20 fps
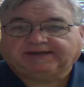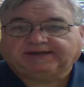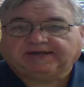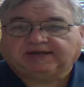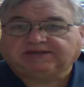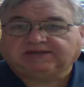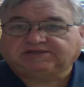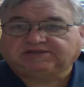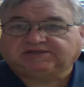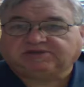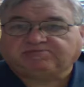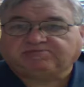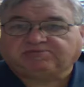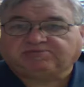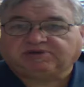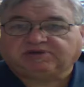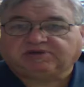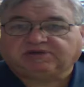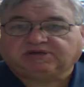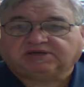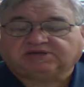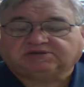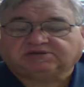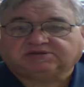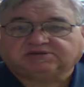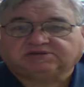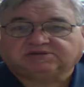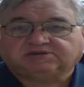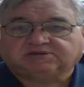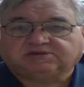And it's simply
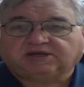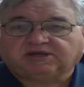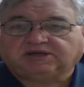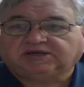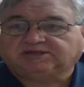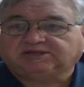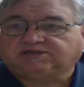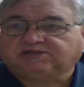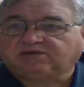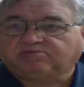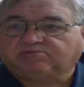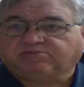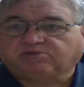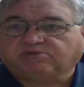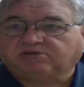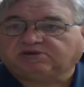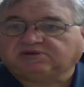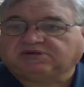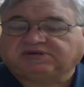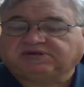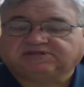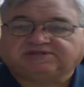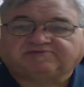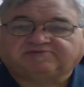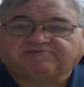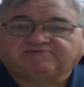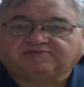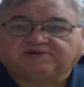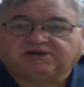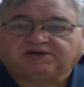this, and it's an important
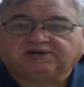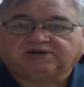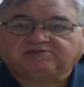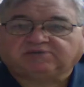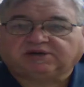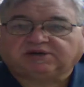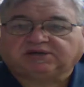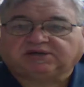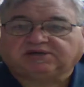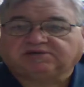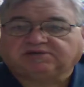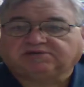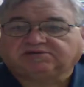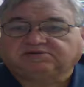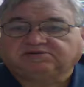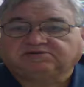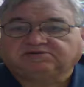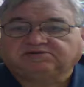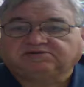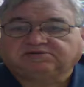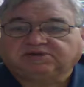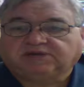lesson for anybody who